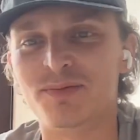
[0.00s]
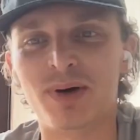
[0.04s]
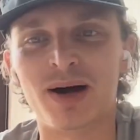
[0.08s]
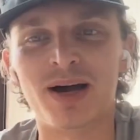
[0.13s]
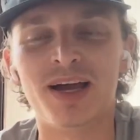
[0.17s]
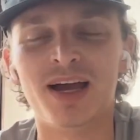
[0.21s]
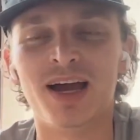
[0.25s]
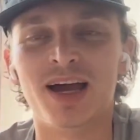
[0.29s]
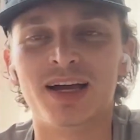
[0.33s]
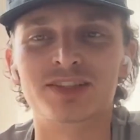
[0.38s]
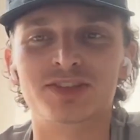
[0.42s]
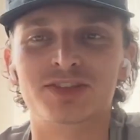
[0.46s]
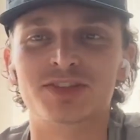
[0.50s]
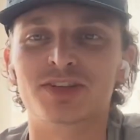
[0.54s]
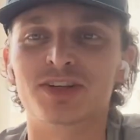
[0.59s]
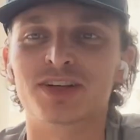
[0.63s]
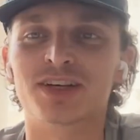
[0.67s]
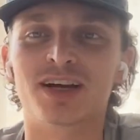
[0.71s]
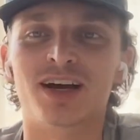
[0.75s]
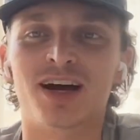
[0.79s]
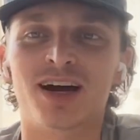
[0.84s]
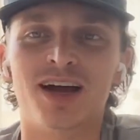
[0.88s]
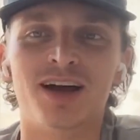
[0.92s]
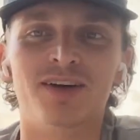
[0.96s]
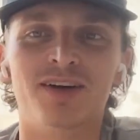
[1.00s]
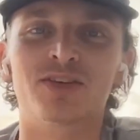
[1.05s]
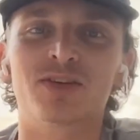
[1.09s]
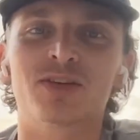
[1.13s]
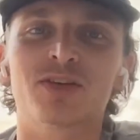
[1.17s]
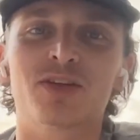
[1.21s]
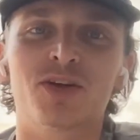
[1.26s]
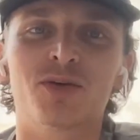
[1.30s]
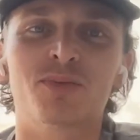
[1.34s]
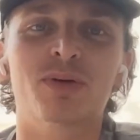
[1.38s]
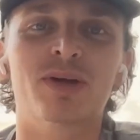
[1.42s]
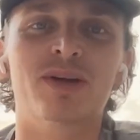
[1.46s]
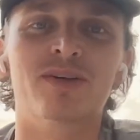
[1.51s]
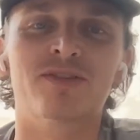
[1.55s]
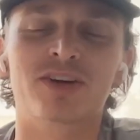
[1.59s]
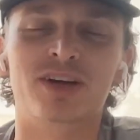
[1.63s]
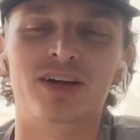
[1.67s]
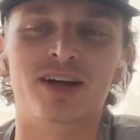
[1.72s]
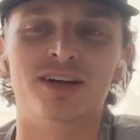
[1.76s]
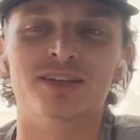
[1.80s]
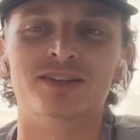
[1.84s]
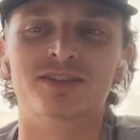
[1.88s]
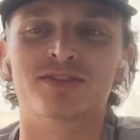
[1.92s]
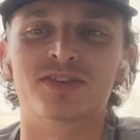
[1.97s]
I have a little bit of a
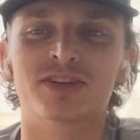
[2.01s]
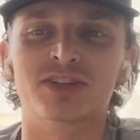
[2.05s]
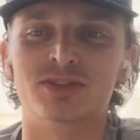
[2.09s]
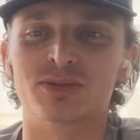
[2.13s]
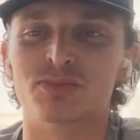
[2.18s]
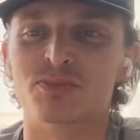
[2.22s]
conservation